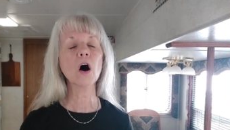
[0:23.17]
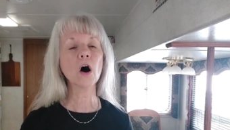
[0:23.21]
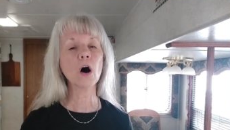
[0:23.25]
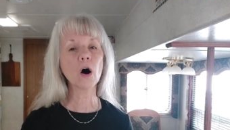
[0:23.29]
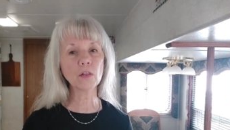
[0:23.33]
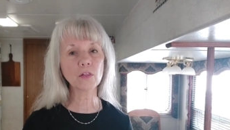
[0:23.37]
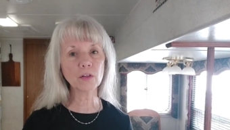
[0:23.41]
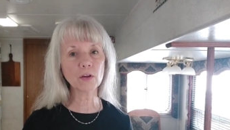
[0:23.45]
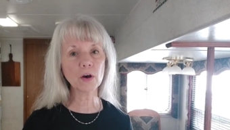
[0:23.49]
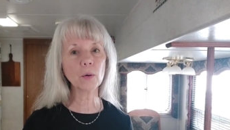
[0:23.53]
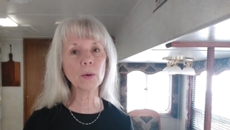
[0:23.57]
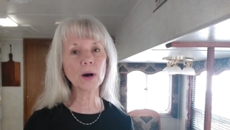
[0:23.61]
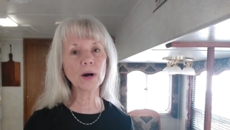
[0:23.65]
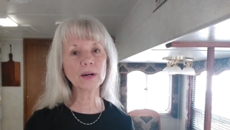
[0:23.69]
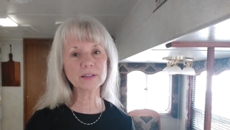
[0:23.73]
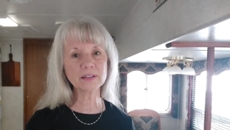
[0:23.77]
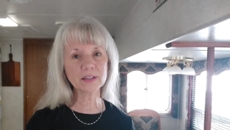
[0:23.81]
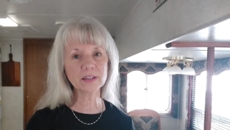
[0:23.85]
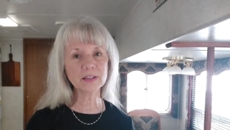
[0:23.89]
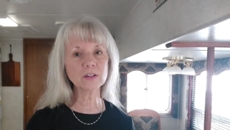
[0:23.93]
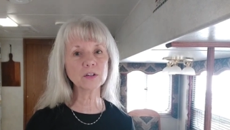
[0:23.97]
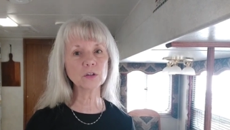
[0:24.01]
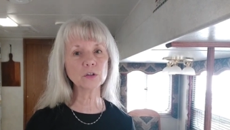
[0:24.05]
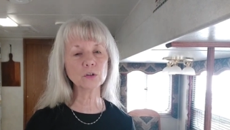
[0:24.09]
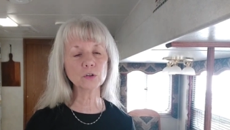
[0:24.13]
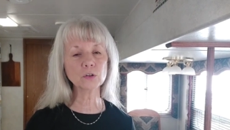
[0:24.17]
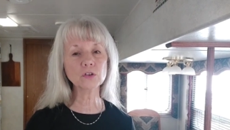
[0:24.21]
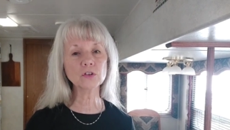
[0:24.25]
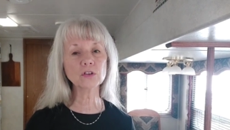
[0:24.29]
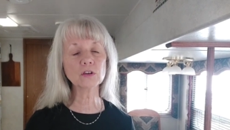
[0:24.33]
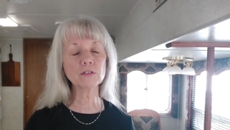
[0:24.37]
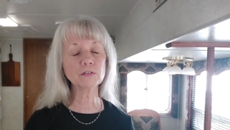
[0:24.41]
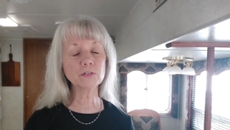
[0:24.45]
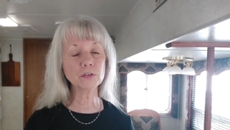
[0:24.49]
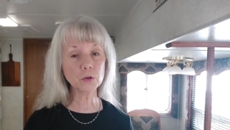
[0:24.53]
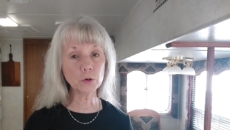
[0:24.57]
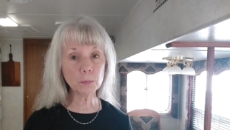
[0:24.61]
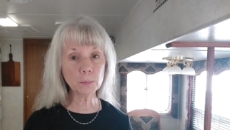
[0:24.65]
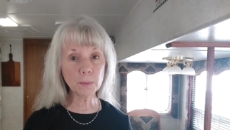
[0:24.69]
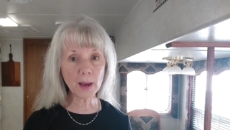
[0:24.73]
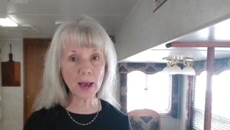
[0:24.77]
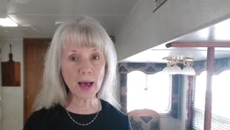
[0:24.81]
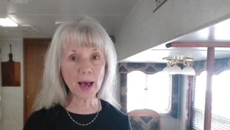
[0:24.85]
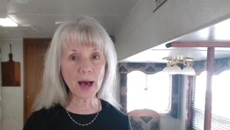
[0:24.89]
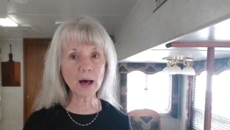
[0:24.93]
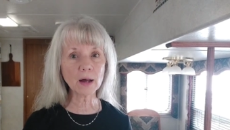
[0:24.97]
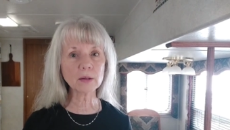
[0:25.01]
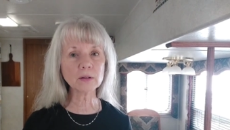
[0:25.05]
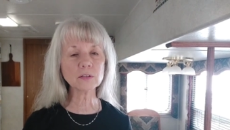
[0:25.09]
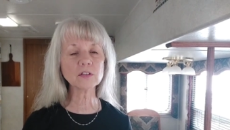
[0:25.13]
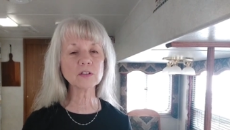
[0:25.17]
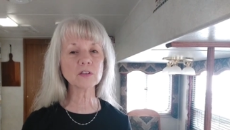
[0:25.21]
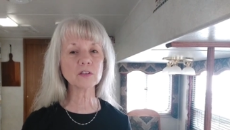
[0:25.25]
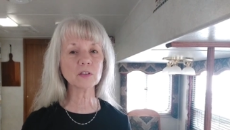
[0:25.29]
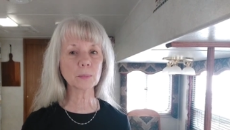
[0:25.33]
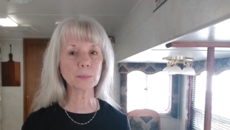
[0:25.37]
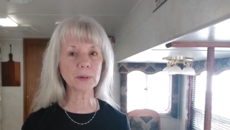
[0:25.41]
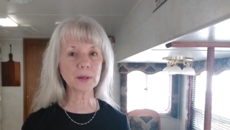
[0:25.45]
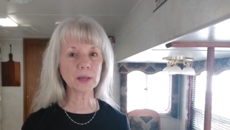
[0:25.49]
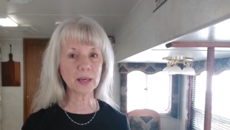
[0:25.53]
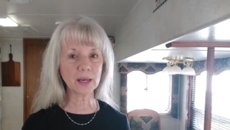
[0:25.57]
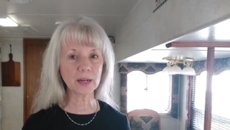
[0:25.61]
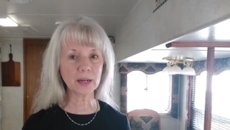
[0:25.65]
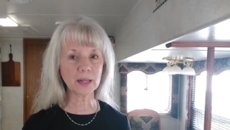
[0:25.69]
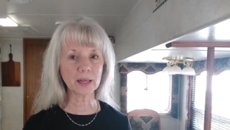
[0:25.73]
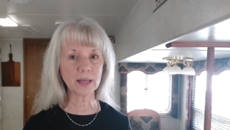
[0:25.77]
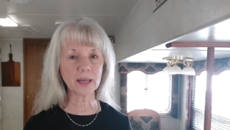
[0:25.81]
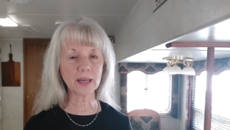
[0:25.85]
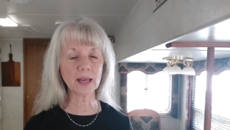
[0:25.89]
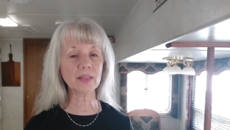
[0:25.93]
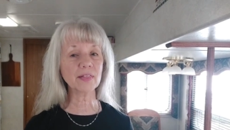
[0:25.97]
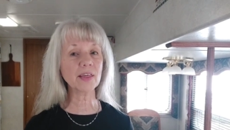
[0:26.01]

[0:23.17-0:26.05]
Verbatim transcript: although I did lose a few pounds in the beginning.